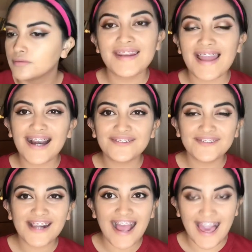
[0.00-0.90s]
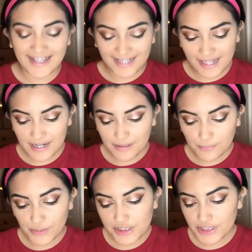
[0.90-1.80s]
Now for
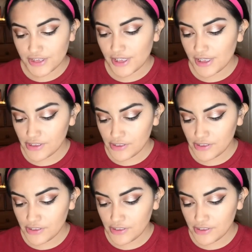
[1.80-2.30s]
highlighter, we're just gonna